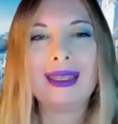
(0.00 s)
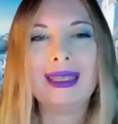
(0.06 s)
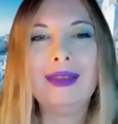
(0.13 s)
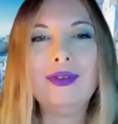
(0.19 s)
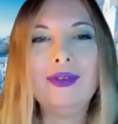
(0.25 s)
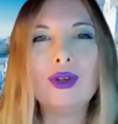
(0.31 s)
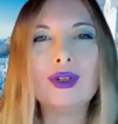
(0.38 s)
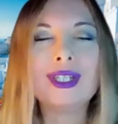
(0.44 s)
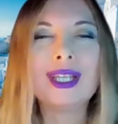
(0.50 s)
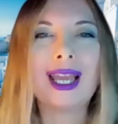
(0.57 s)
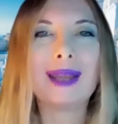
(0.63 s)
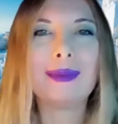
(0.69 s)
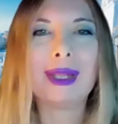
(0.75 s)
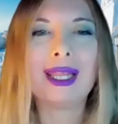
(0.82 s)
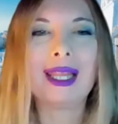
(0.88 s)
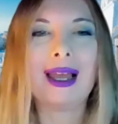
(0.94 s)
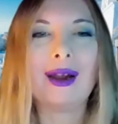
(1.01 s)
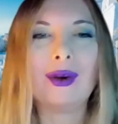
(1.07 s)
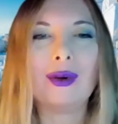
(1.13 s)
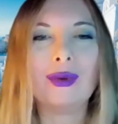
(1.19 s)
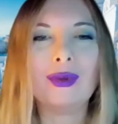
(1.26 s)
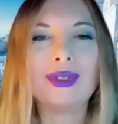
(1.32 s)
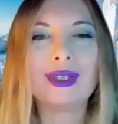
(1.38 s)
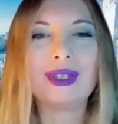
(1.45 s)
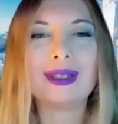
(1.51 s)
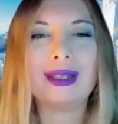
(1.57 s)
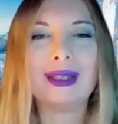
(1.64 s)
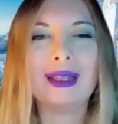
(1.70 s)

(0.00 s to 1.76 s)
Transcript: If your time allows,